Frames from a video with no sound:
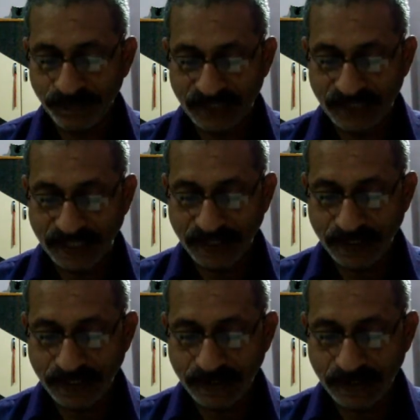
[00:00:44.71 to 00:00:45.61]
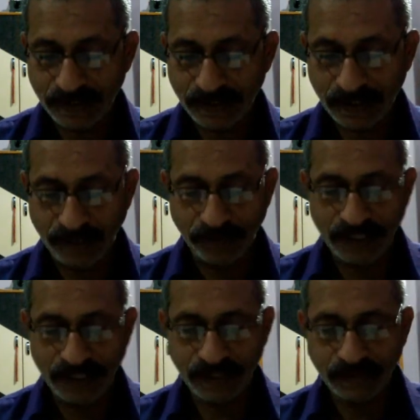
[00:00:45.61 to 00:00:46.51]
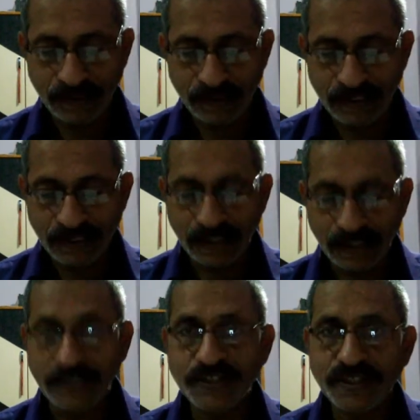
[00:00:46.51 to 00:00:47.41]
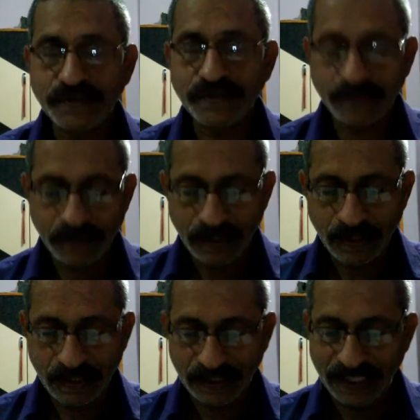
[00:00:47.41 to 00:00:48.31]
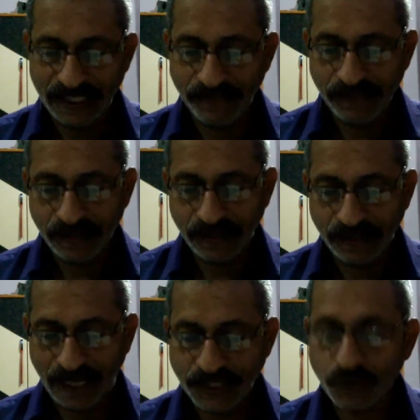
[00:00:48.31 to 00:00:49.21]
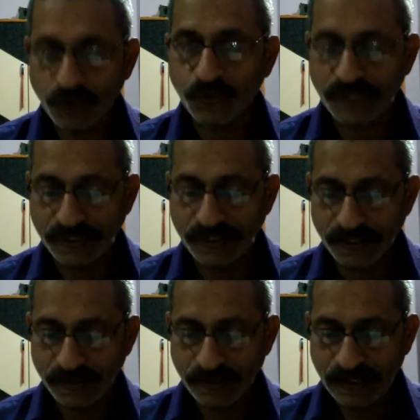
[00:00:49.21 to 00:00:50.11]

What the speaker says: Changes in weather conditions give rise to seasons.